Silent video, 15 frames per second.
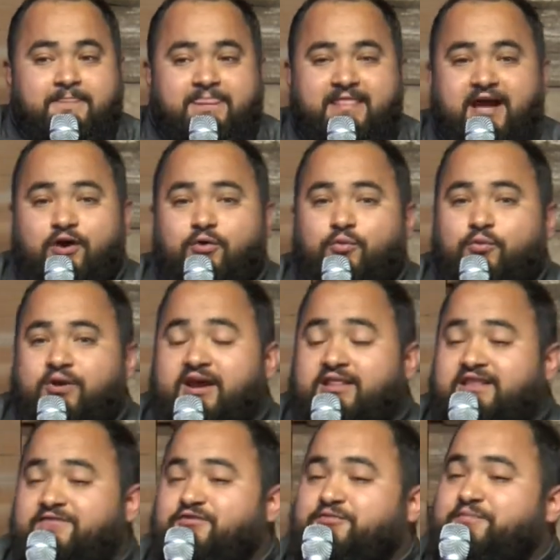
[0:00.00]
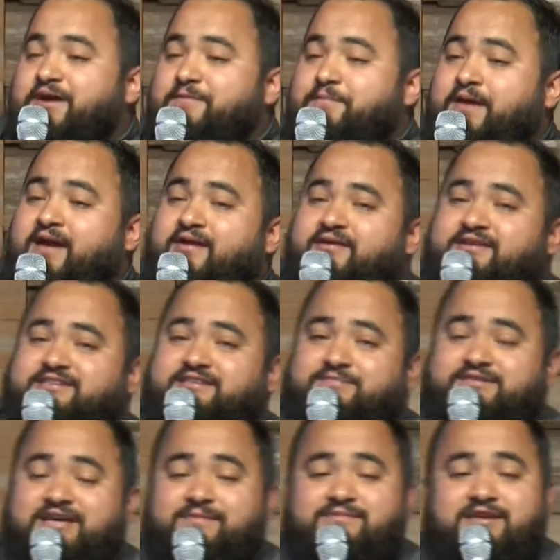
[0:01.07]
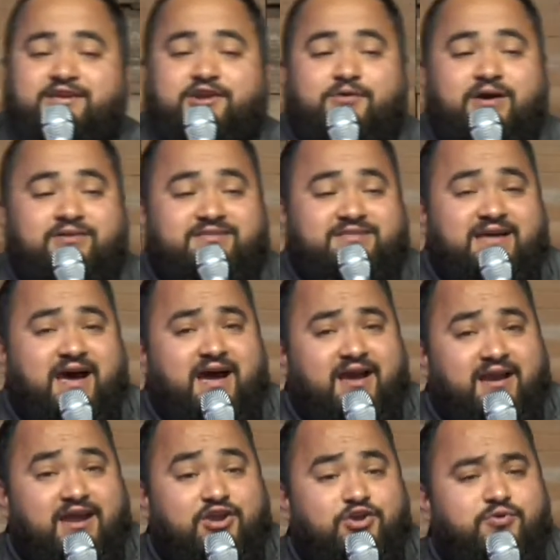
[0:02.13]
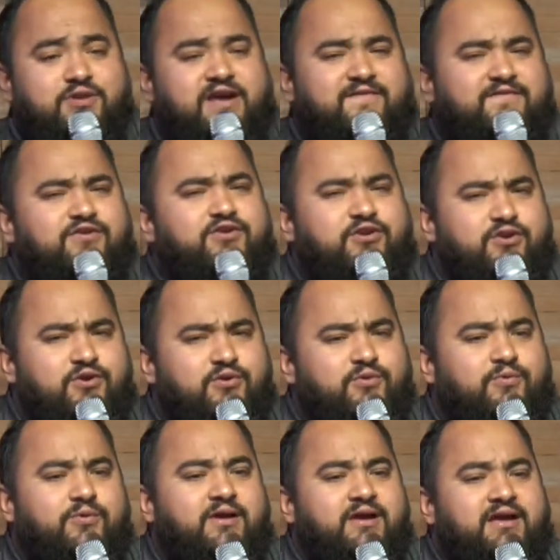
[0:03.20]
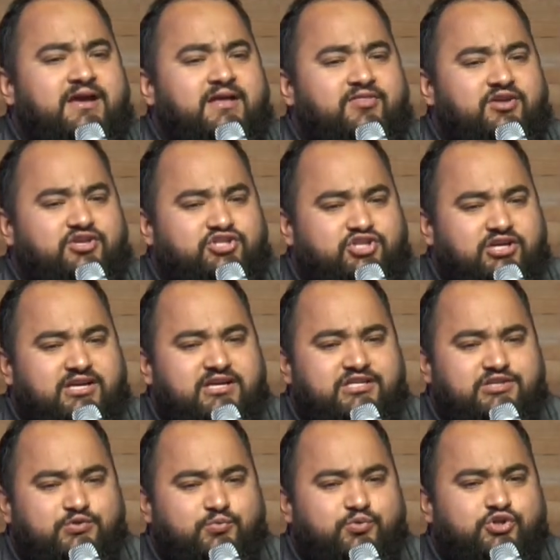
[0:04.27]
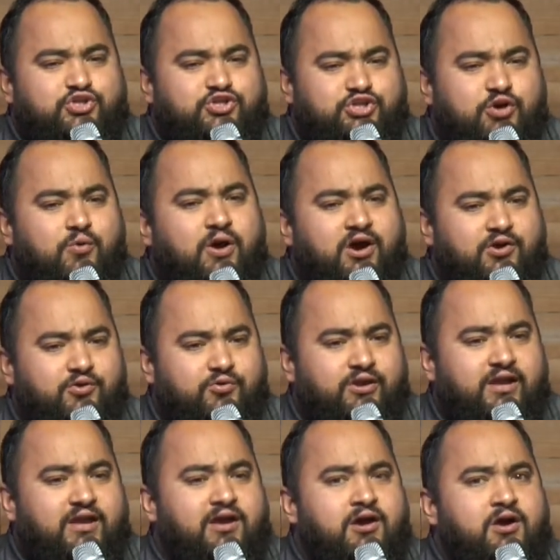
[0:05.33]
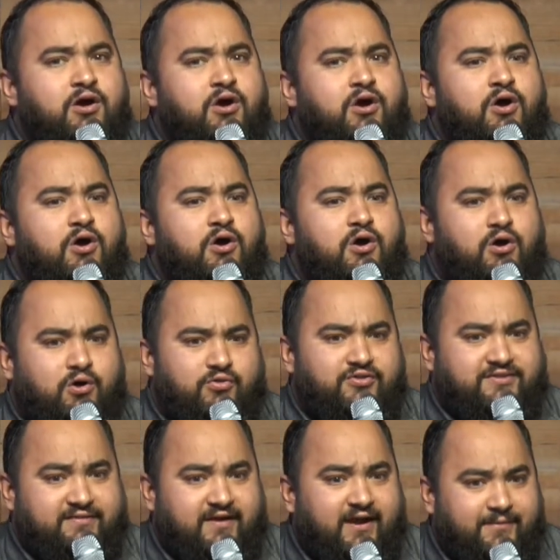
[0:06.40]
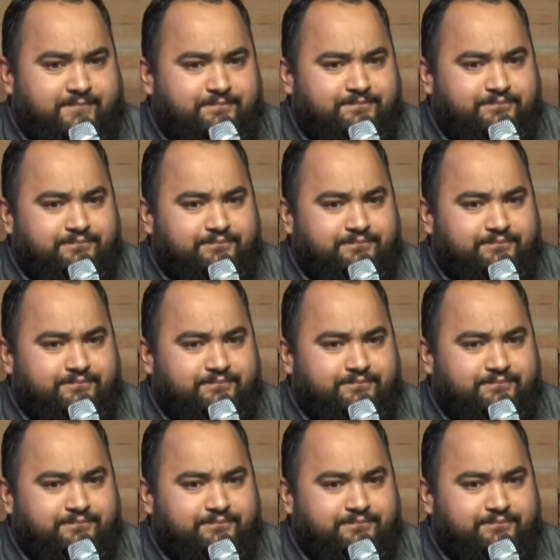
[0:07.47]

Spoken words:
Now, when I lived with my parents, sometimes I'd go outside, and you never knew that chickens were so hungry all the time.